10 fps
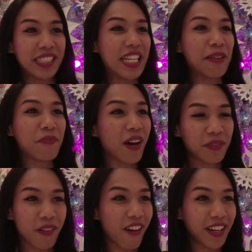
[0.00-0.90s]
sleep
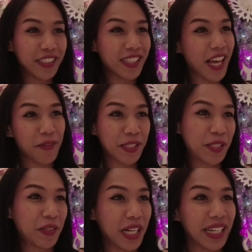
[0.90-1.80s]
on the side of
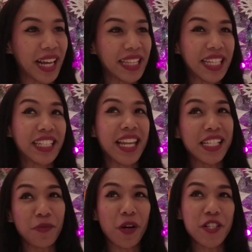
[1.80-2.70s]
the street. I think
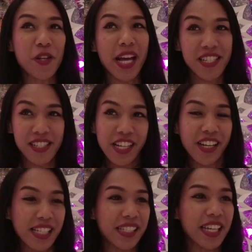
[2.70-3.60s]
that's what you're actually
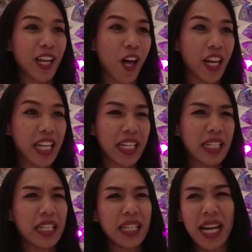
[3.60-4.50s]
gonna see a lot
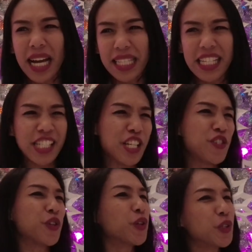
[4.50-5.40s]
in, I think it's
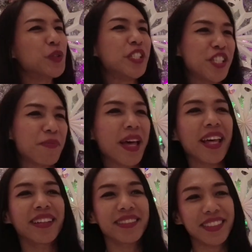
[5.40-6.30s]
Shinjuku in Japan.